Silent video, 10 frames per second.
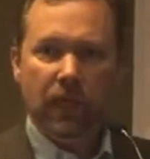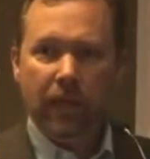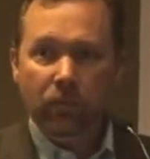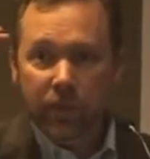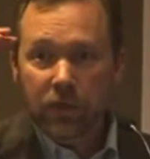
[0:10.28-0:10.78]

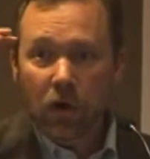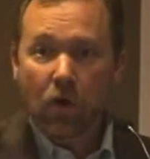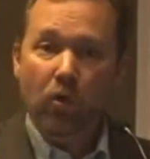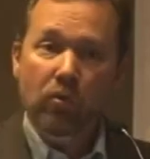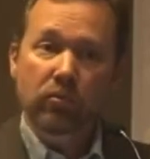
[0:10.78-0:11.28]
and we
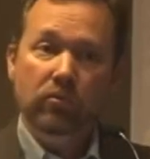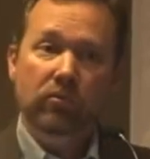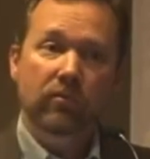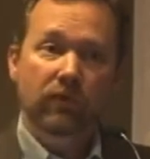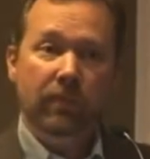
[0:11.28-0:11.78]
know
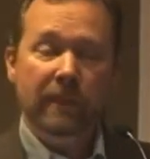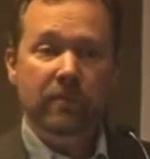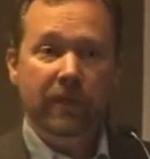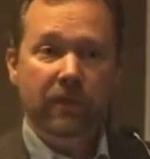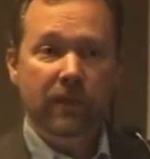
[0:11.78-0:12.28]
from
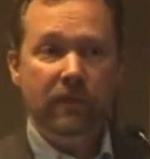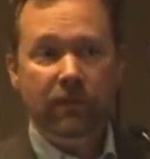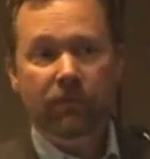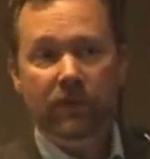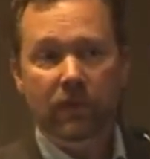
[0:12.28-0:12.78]
experience
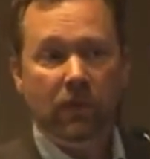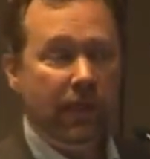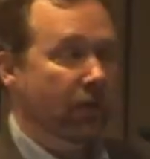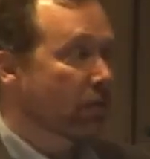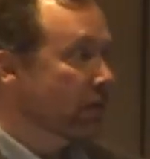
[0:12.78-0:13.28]
that physical
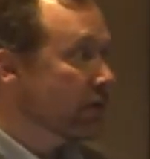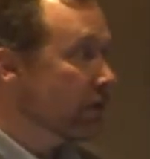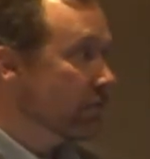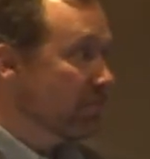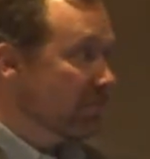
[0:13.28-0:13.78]
I/O
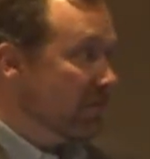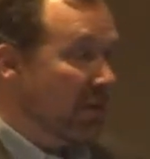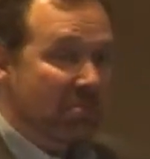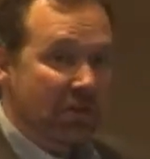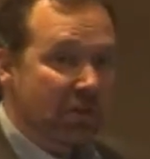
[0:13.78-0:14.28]

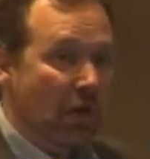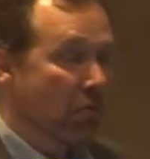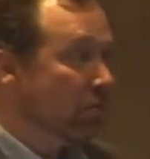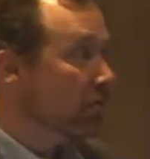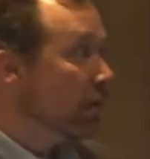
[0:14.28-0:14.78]
can be slow.